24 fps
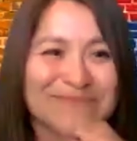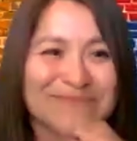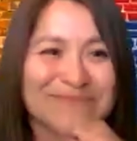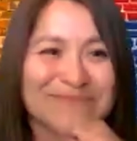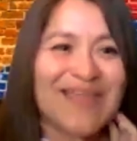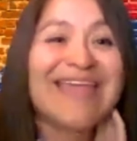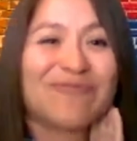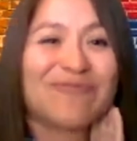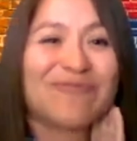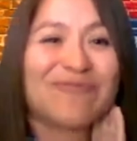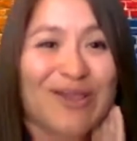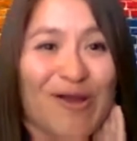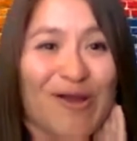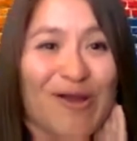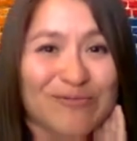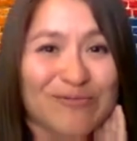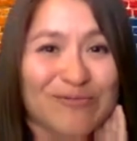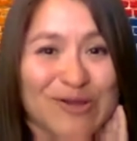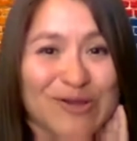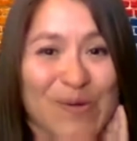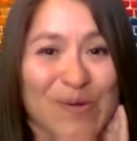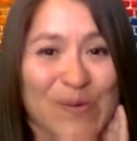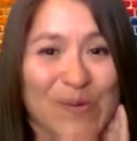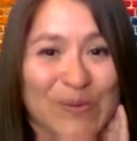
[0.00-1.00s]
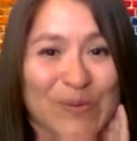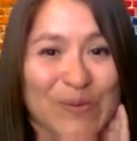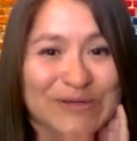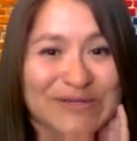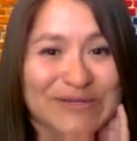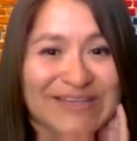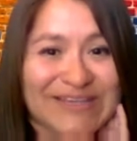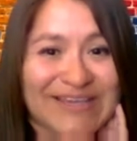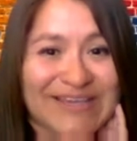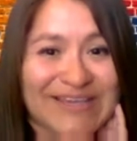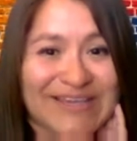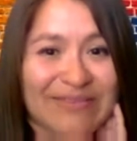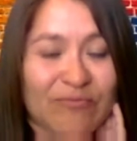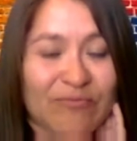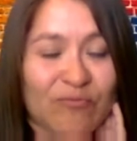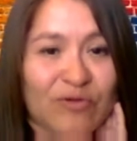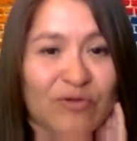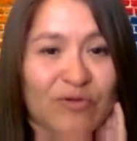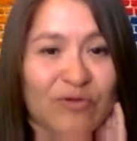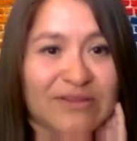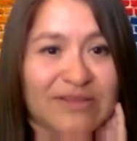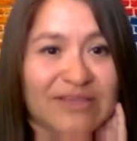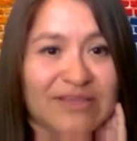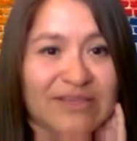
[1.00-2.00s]
We are recording.
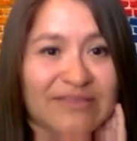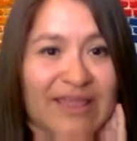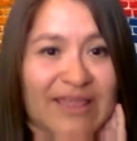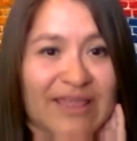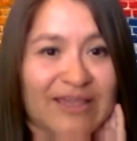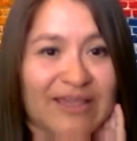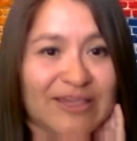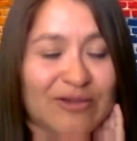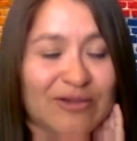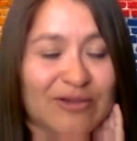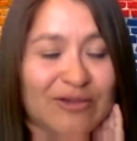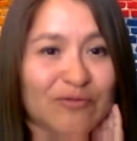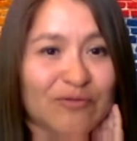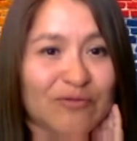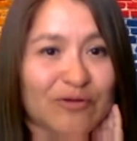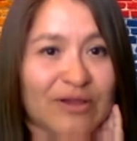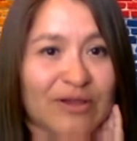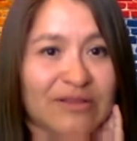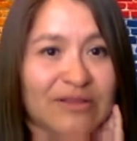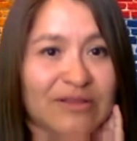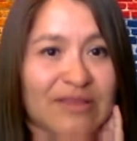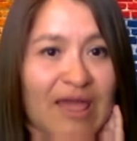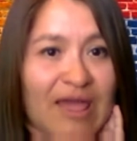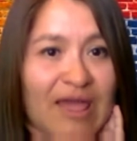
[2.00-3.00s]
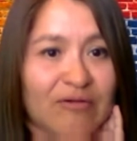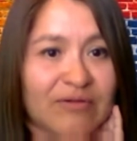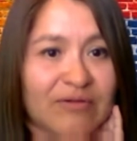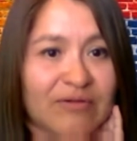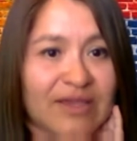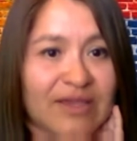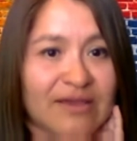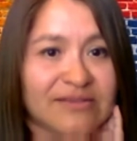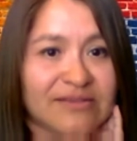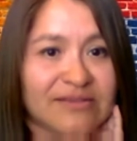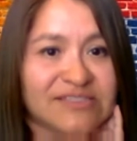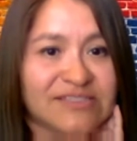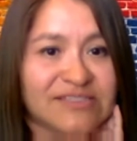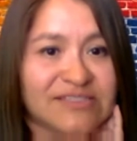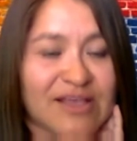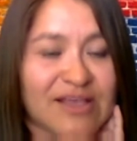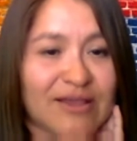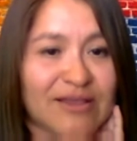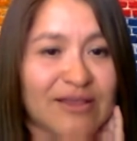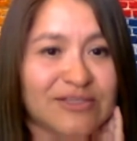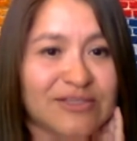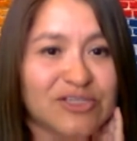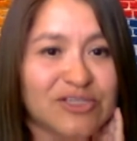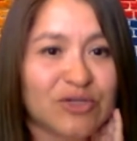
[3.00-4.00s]
Lily, thank you for allowing us
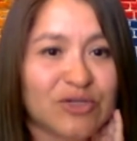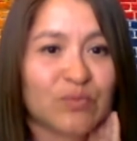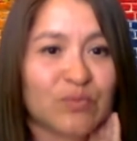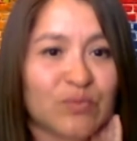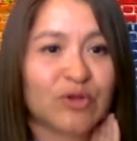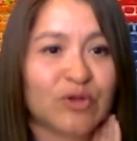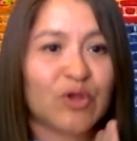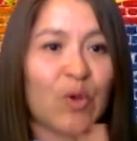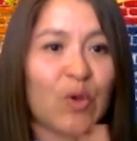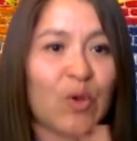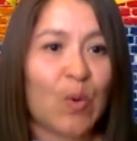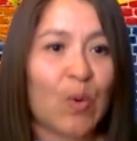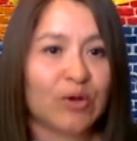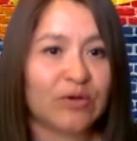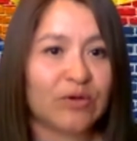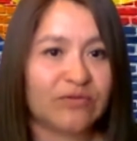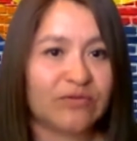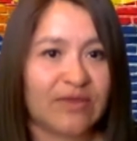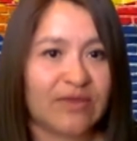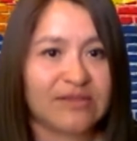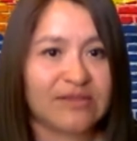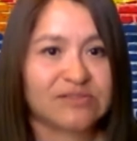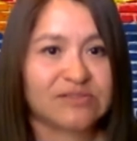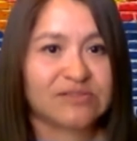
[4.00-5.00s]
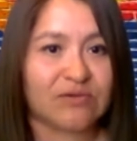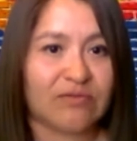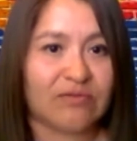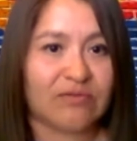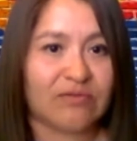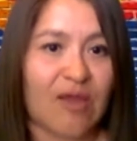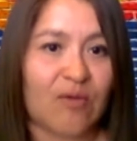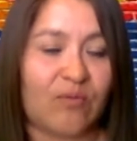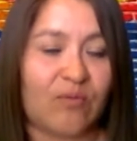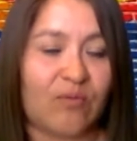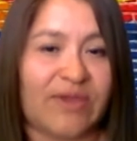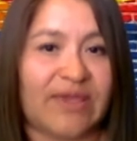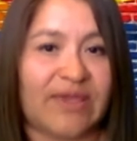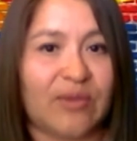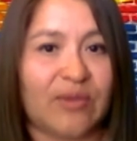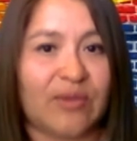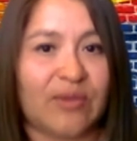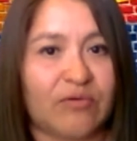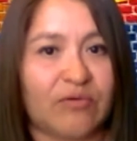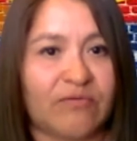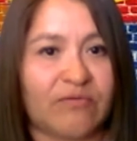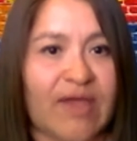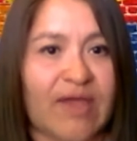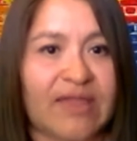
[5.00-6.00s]
to record this so that we can
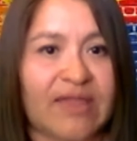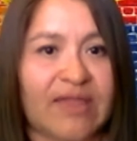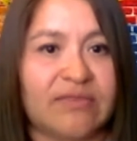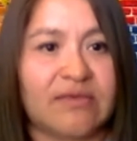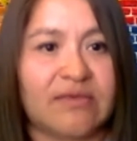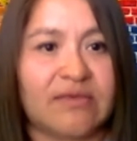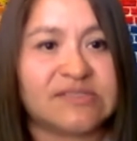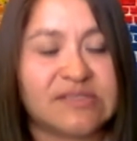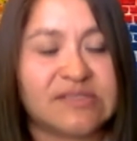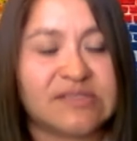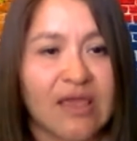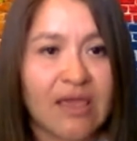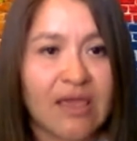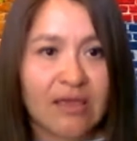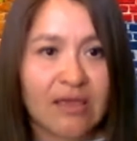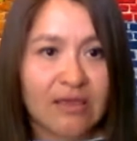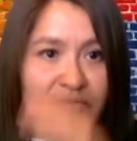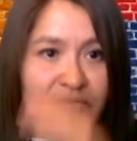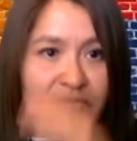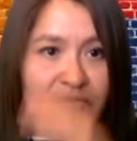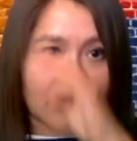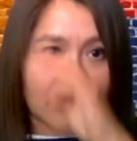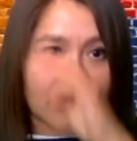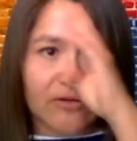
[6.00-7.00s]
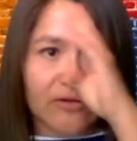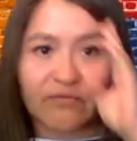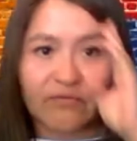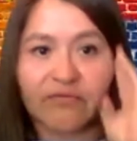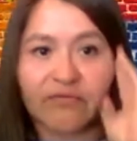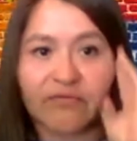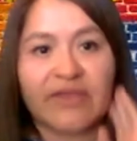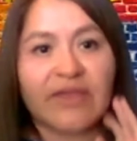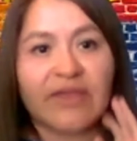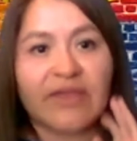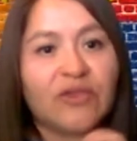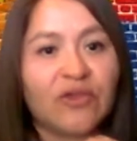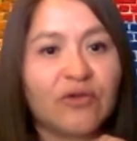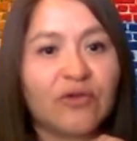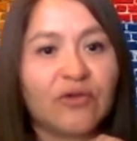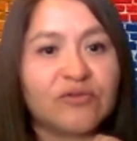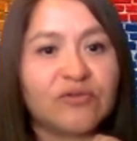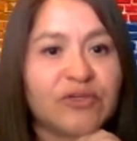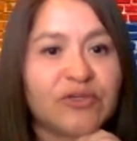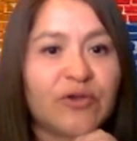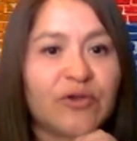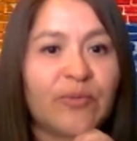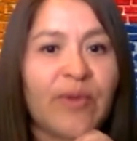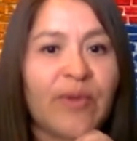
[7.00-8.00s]
provide this later via
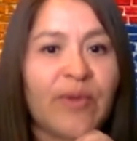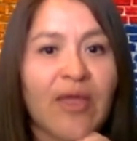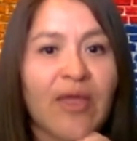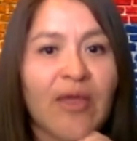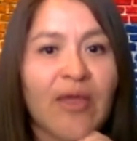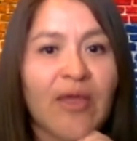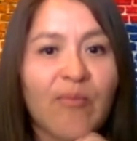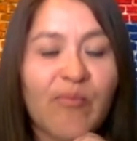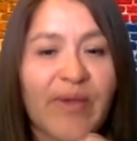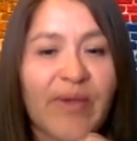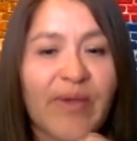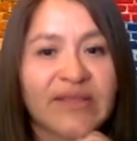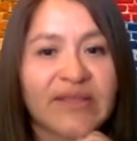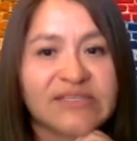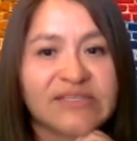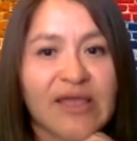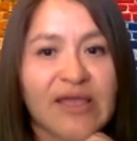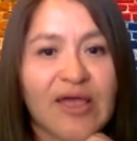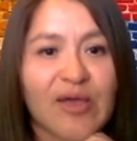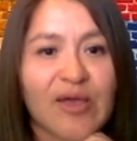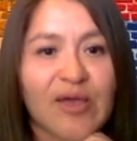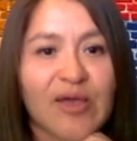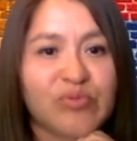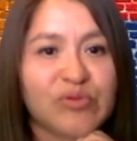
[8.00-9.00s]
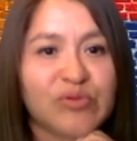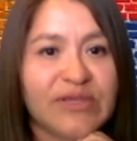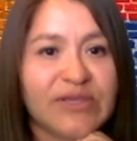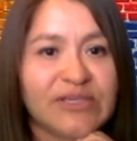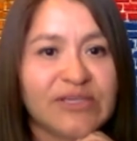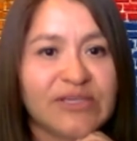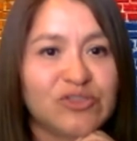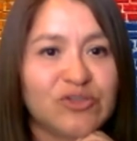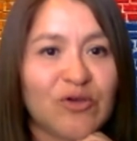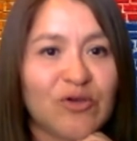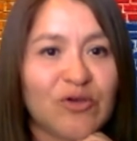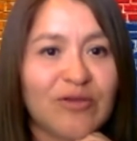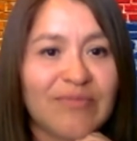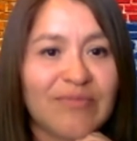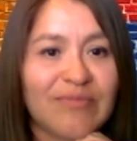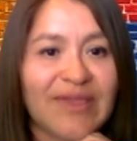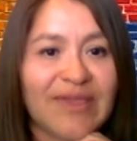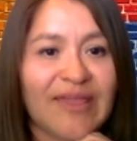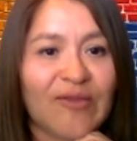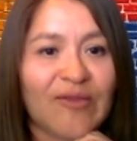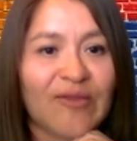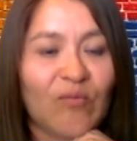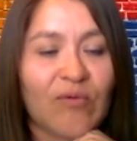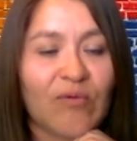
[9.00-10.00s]
YouTube. But please join
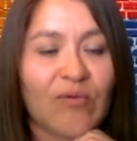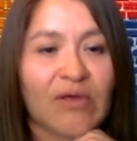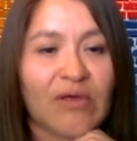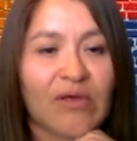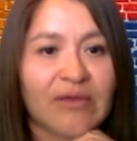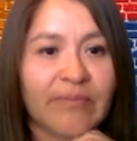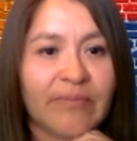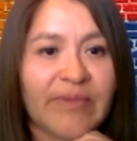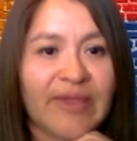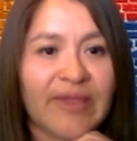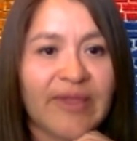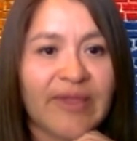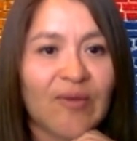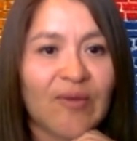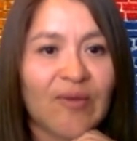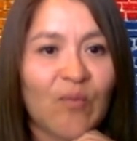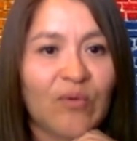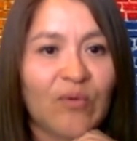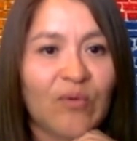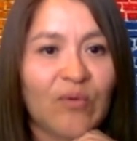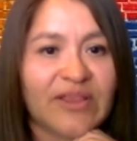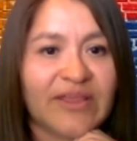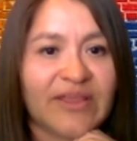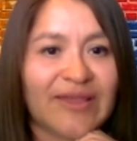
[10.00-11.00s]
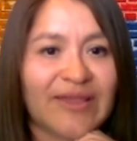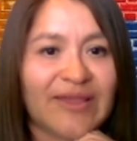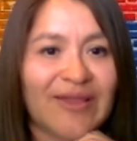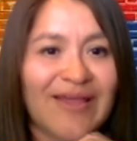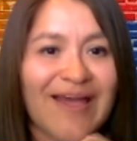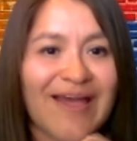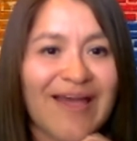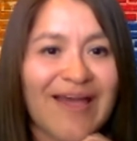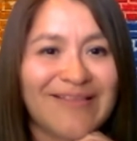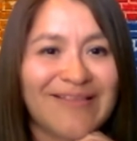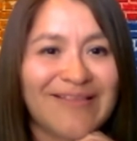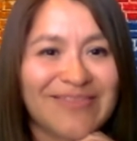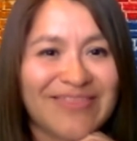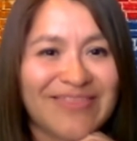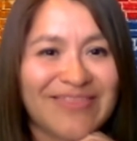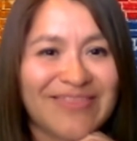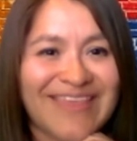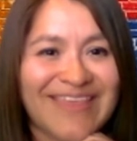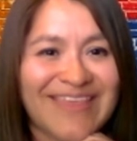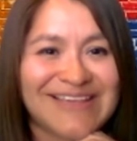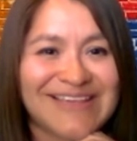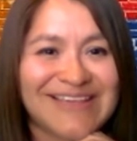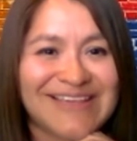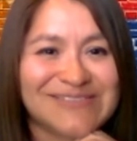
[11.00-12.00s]
me in welcoming Lily.
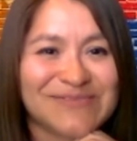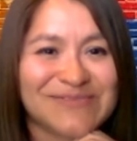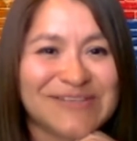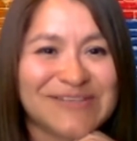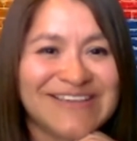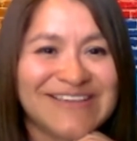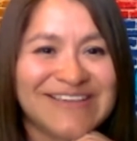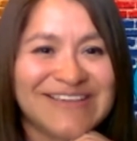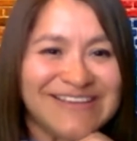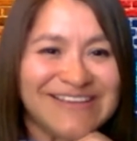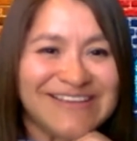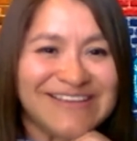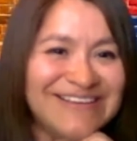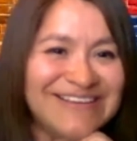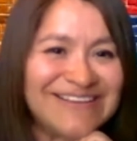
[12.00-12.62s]
Thanks, Lily.